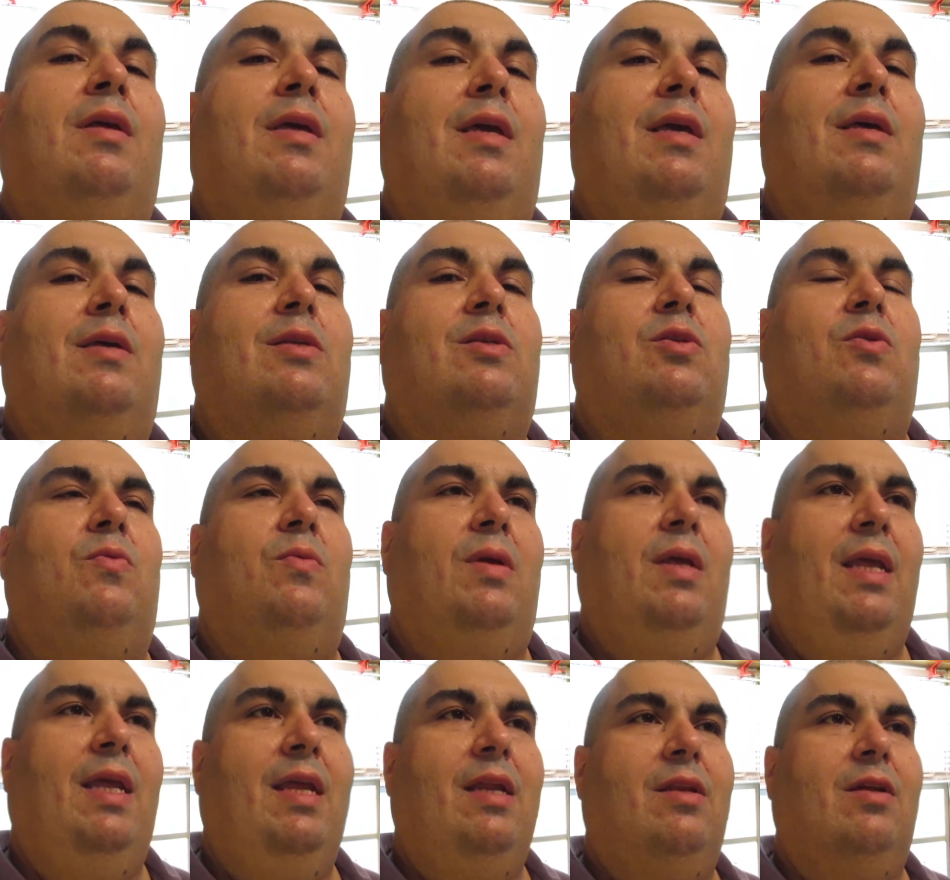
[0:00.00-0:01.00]
is to
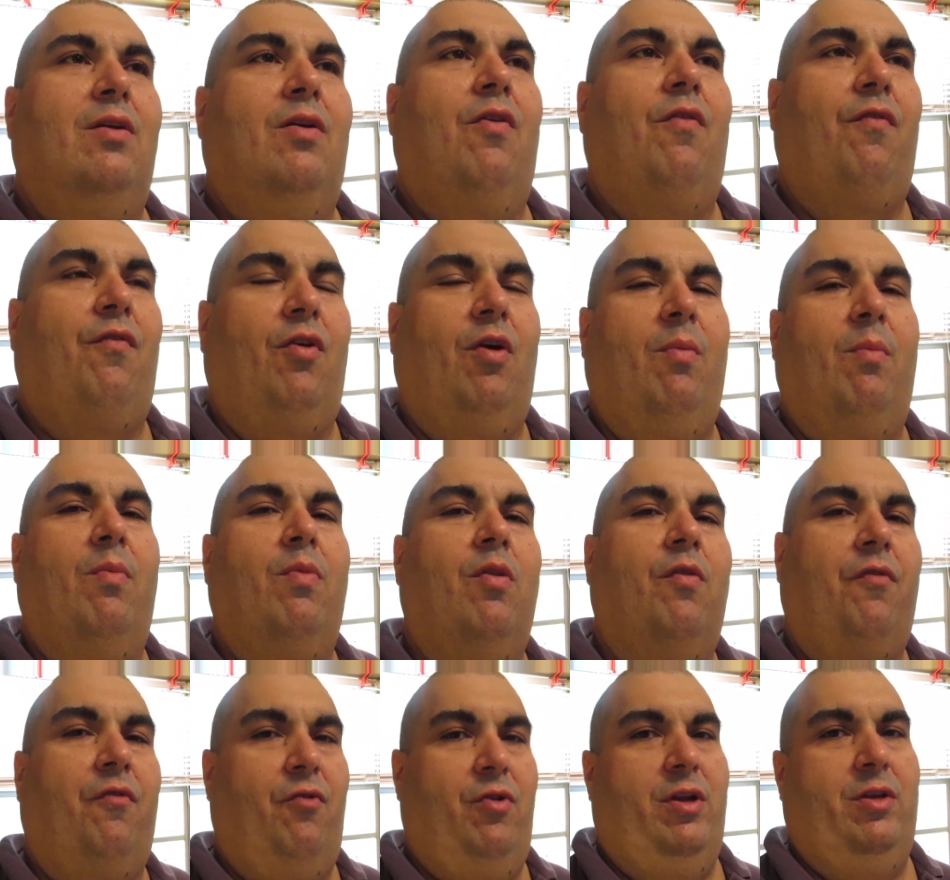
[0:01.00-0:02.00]
eat from
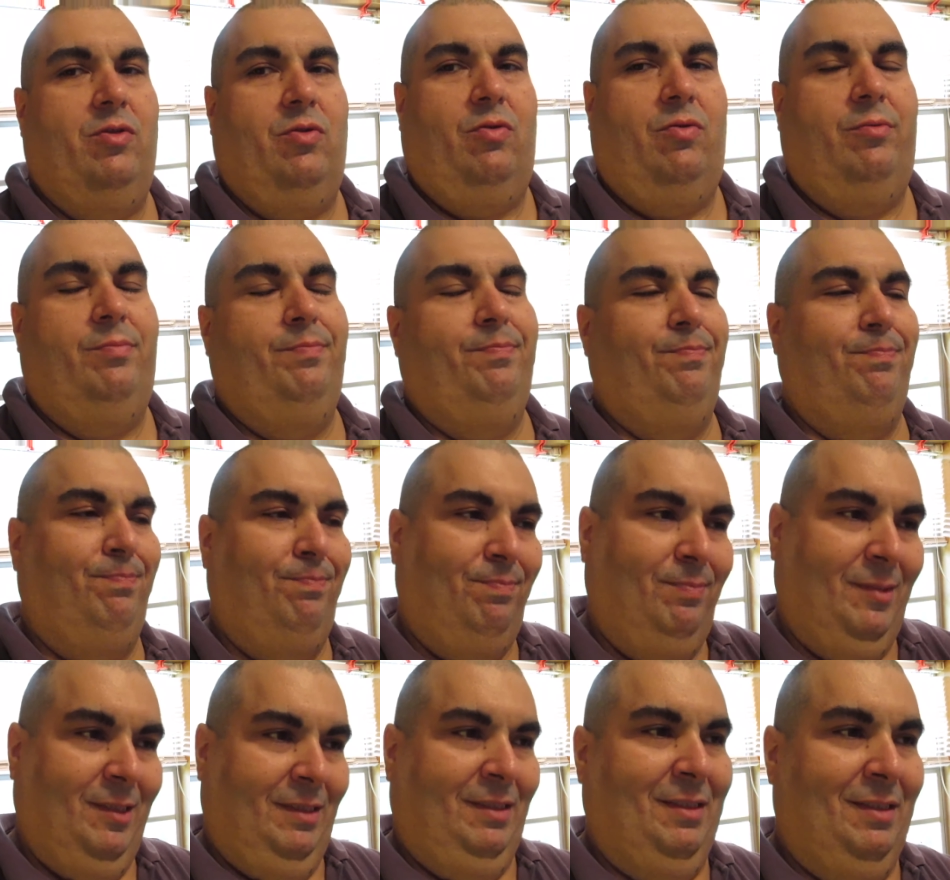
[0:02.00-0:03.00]
the freezer.
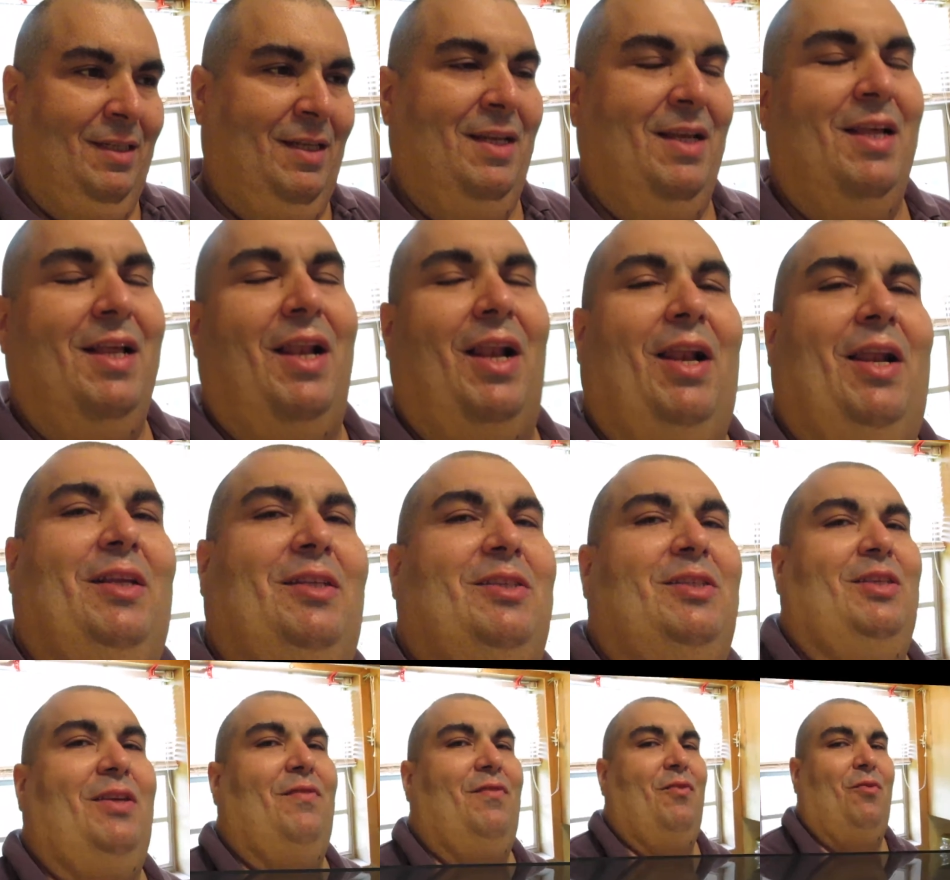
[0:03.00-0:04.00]
Let's
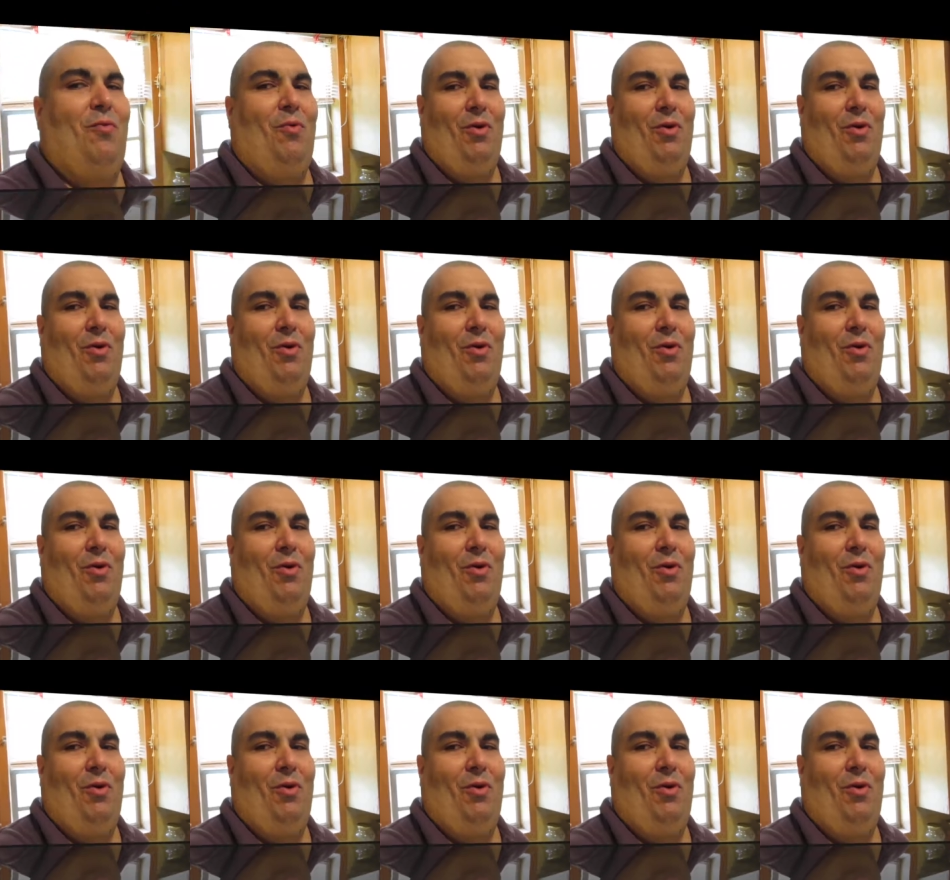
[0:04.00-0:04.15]
see if it